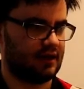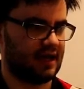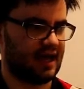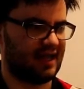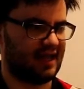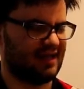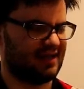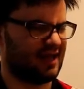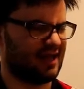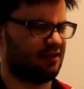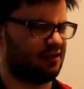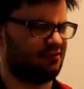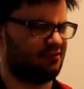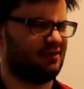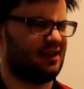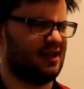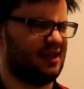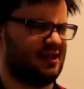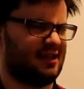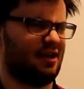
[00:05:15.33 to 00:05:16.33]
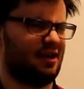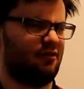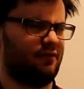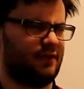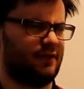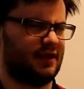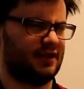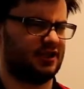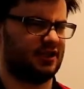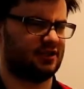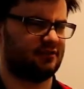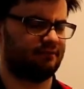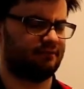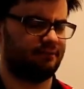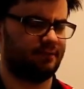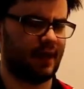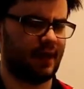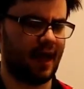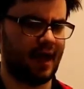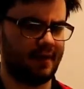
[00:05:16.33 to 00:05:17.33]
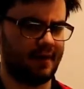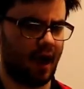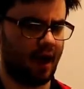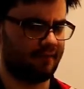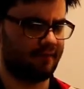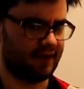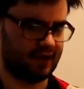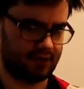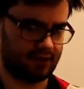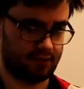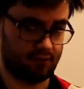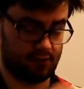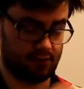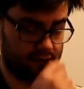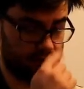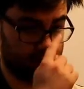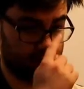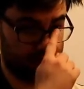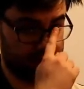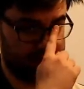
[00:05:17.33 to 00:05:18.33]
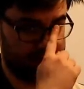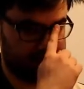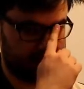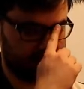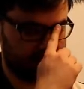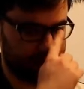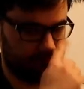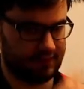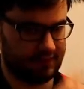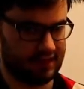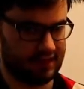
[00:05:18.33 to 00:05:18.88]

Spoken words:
And it sounds really selfish, but I think to a degree some